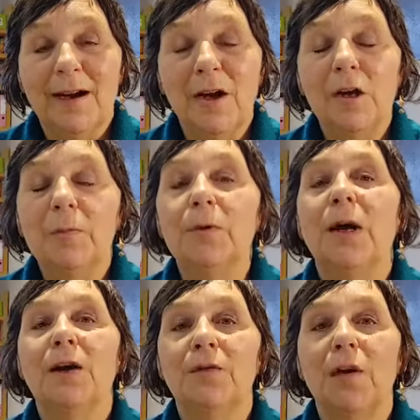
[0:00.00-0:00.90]
I hope you
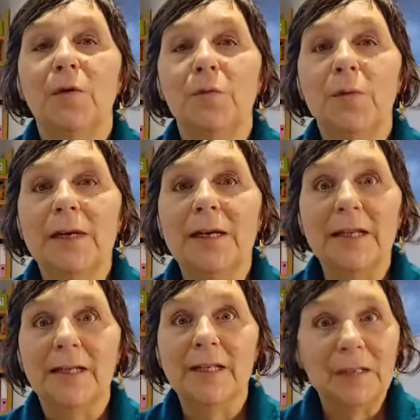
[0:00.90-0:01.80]
have a
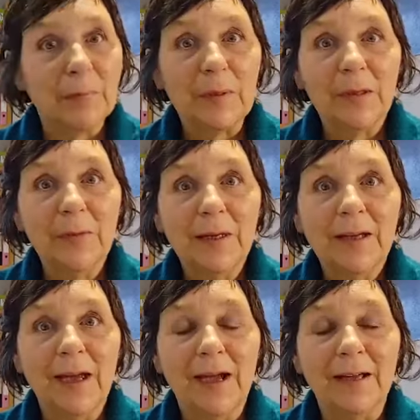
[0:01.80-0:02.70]
really
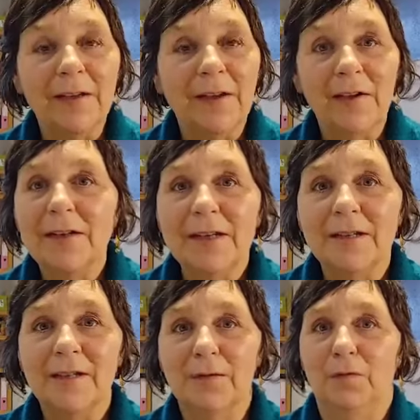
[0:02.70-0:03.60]
inspiring and
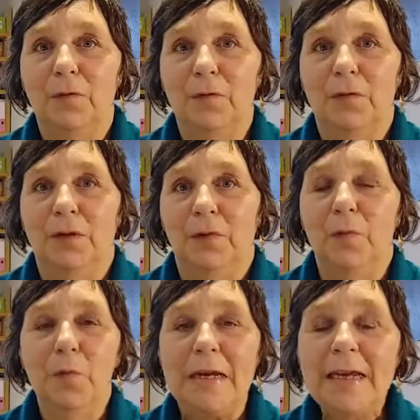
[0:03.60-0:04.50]
ideas-full
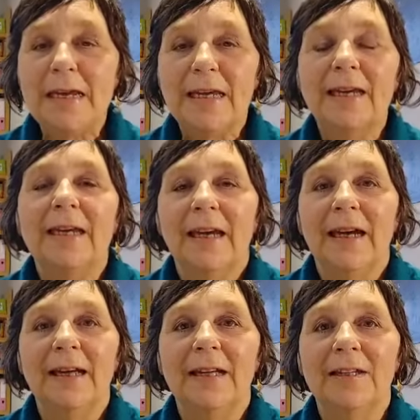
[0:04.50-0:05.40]
week,
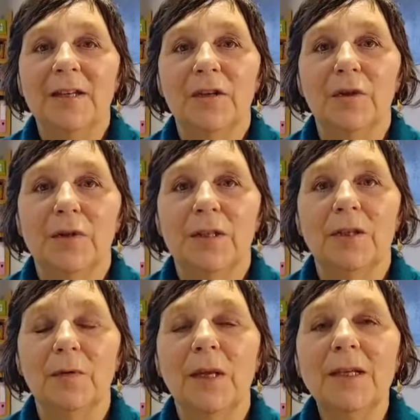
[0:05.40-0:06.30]
and I shall see
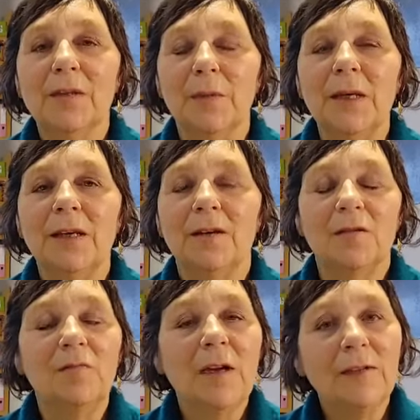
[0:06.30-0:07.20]
you next week
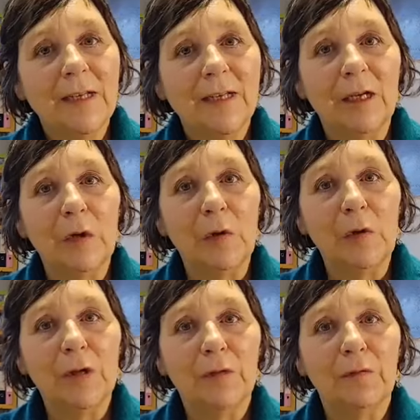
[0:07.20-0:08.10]
around 10
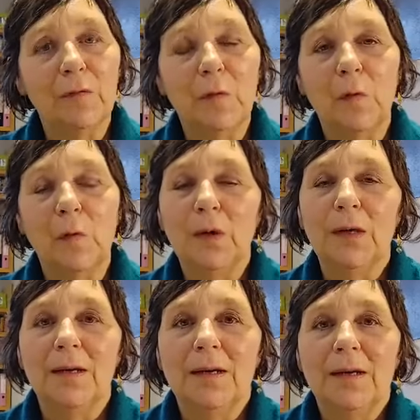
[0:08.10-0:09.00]
o'clock for
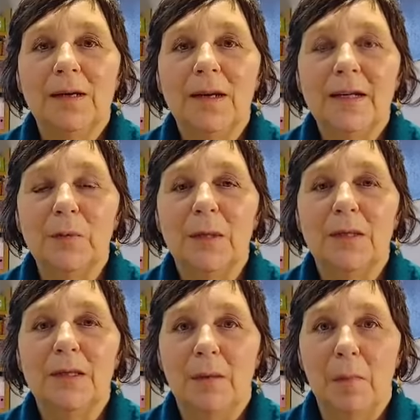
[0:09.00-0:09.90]
next
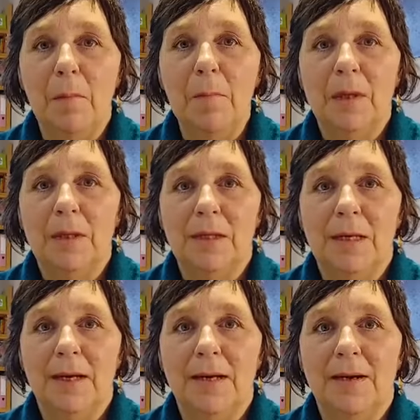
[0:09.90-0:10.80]
week's
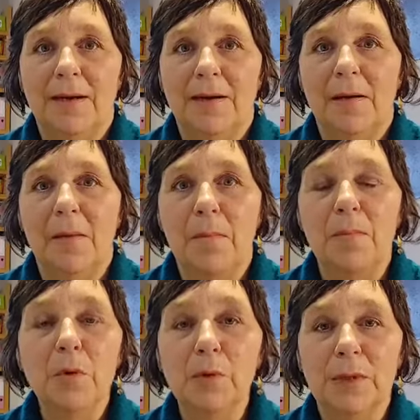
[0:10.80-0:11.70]
Monday
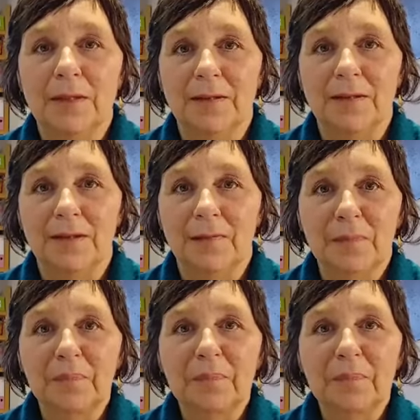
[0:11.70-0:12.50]
Musings.